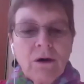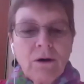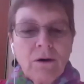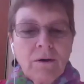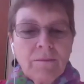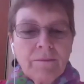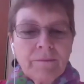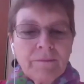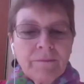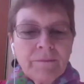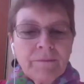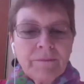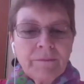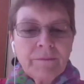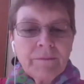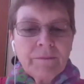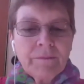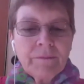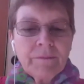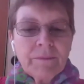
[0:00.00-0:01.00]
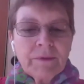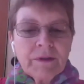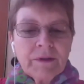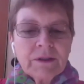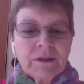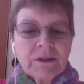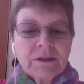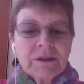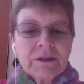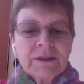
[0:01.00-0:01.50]

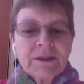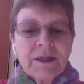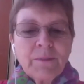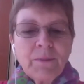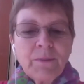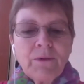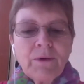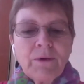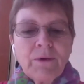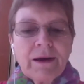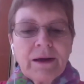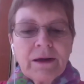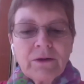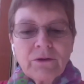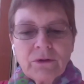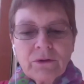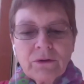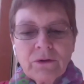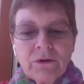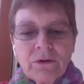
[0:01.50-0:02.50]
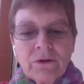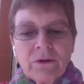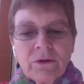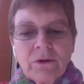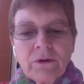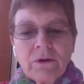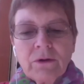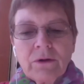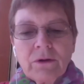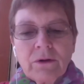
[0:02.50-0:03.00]
to separate
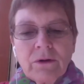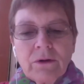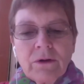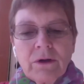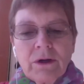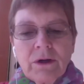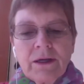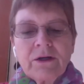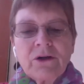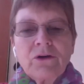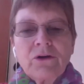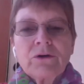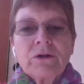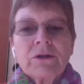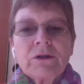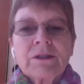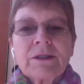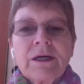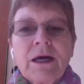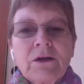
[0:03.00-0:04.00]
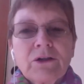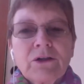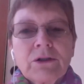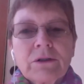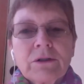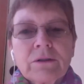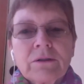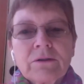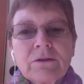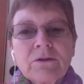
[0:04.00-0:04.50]
in your
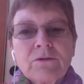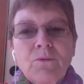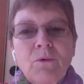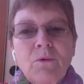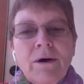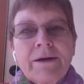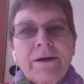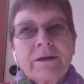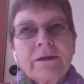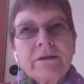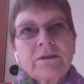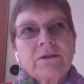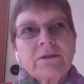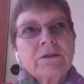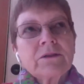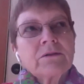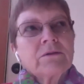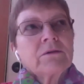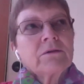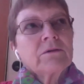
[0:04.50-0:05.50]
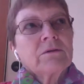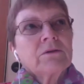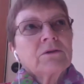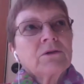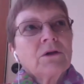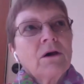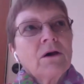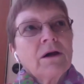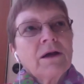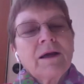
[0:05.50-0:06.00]
discussions what is
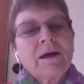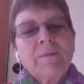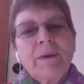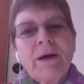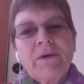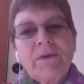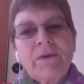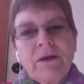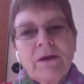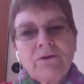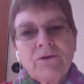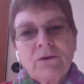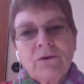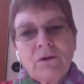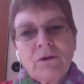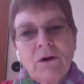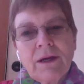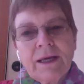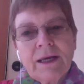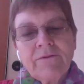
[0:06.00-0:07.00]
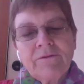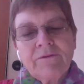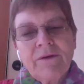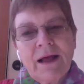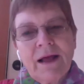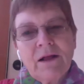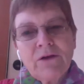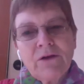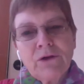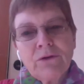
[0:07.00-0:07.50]
talking about the underlying
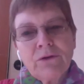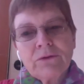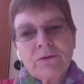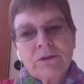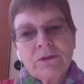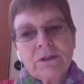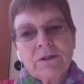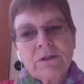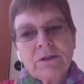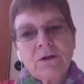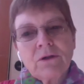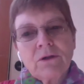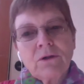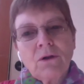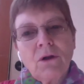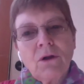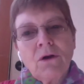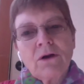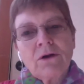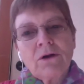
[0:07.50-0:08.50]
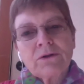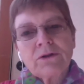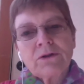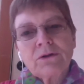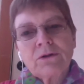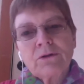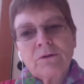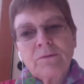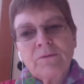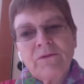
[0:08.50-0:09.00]
values and the longer
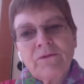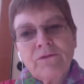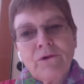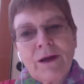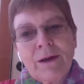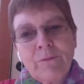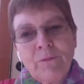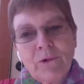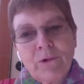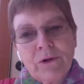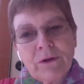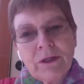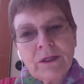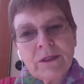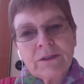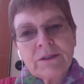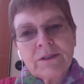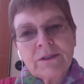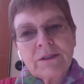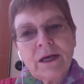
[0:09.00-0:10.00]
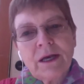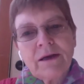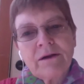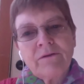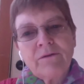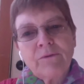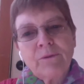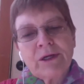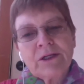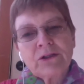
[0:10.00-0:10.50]
term framework inside
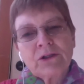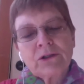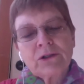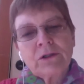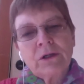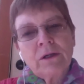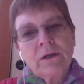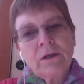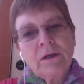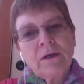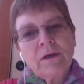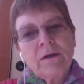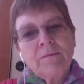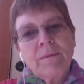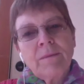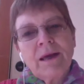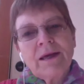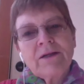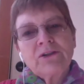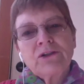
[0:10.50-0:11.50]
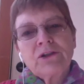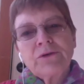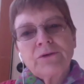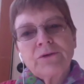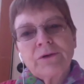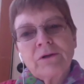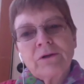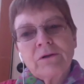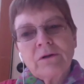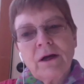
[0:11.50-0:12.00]
of which
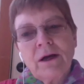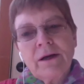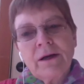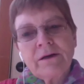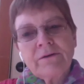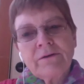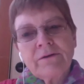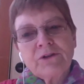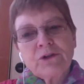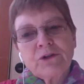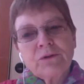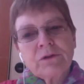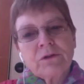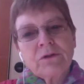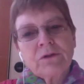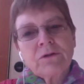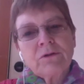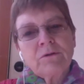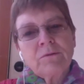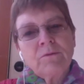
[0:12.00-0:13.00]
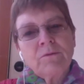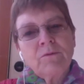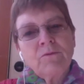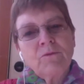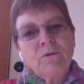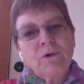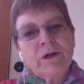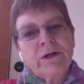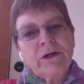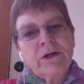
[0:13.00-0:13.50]
managerial kind of short term
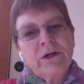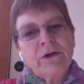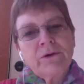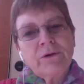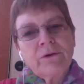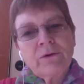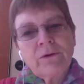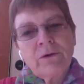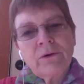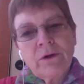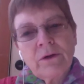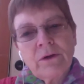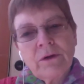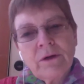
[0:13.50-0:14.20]
1 year